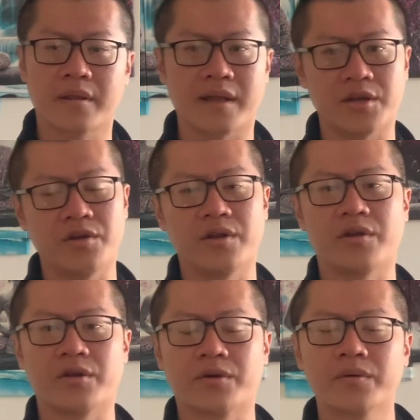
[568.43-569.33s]
that you need
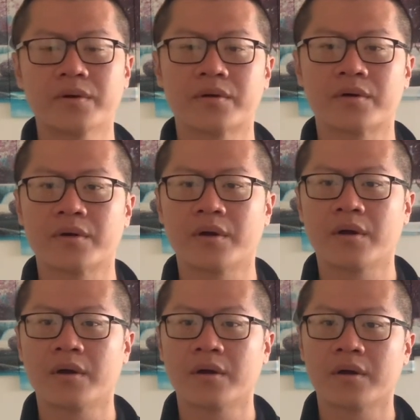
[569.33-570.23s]
to do
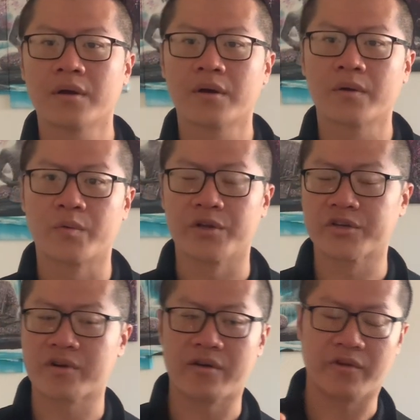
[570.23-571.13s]
when you're
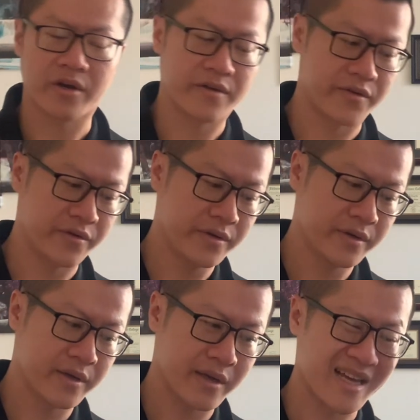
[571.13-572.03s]
trying to recover
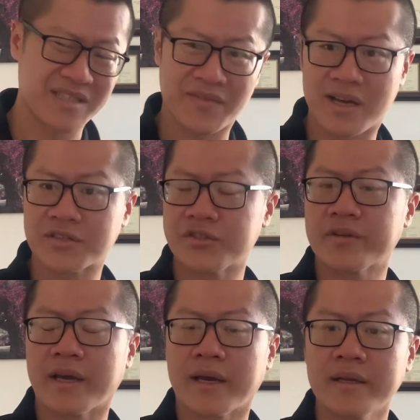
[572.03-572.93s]
as fast as you
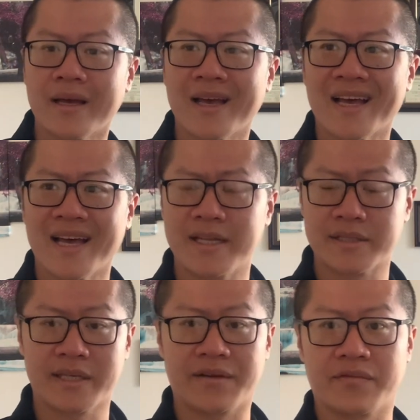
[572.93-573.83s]
can and
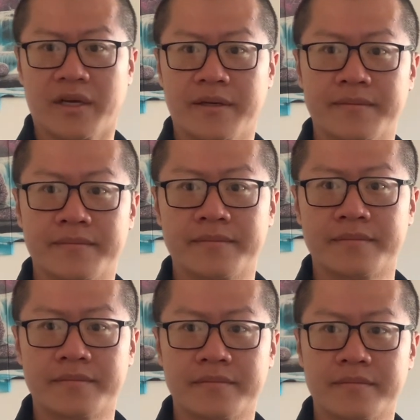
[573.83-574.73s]
safely.
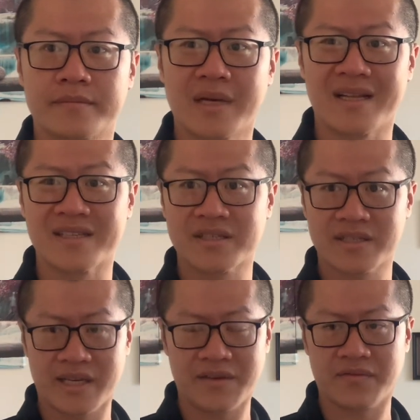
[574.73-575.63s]
And
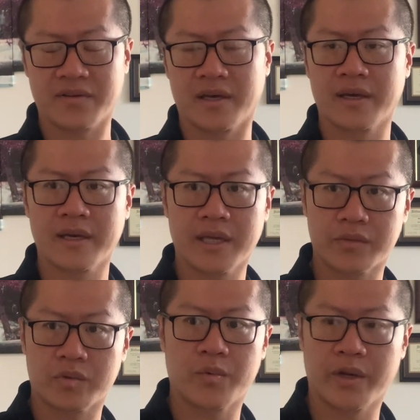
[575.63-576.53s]
safely is
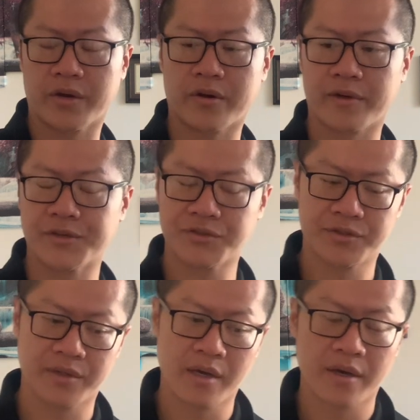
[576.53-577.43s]
what we encourage
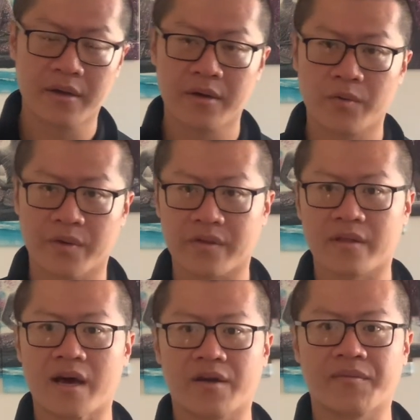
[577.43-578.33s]
with a
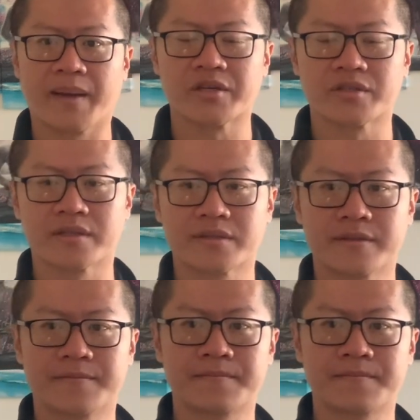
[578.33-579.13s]
lot of our patients.